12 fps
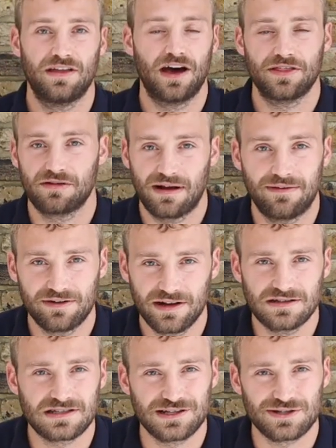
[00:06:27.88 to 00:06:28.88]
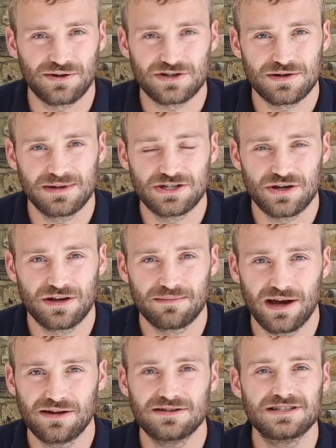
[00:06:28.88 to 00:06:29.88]
Other evidence that dogs should be chewing
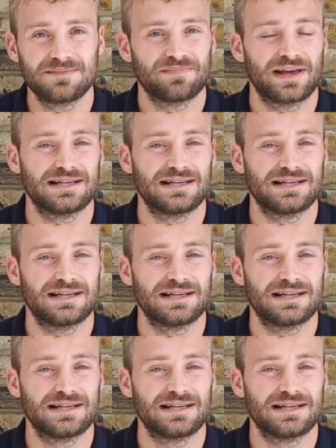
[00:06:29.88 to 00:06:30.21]
bones